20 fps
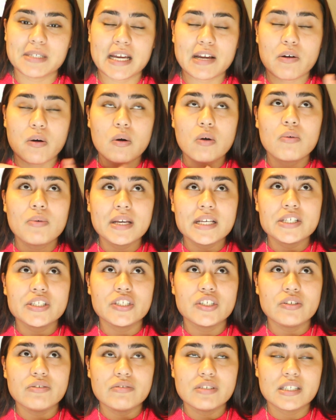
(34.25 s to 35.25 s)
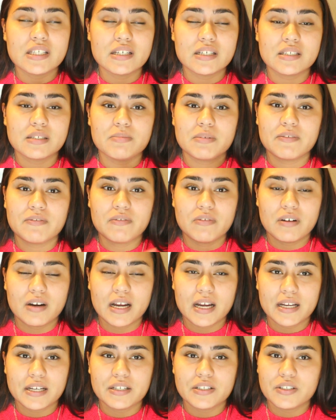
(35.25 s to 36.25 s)
I always use this before
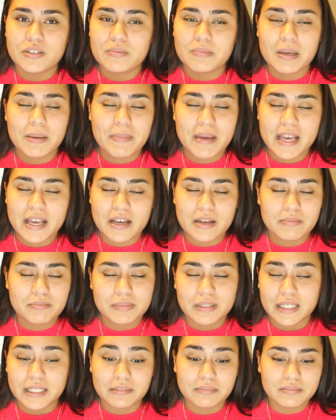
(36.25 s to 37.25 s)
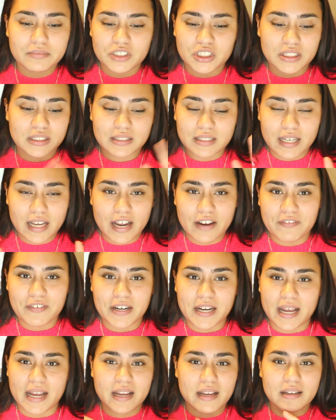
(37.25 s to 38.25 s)
I do my makeup, like just
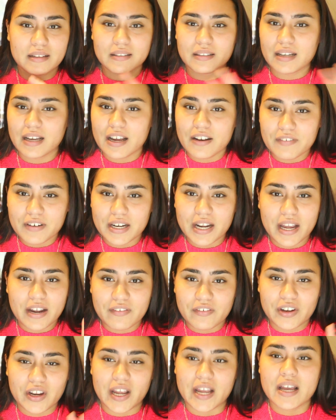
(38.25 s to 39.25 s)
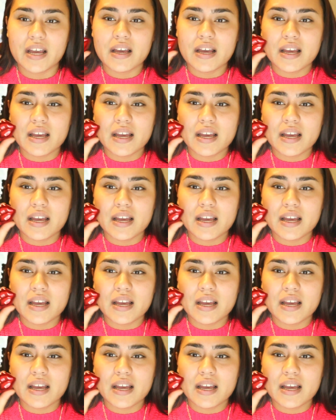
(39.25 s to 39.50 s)
every day. Every day.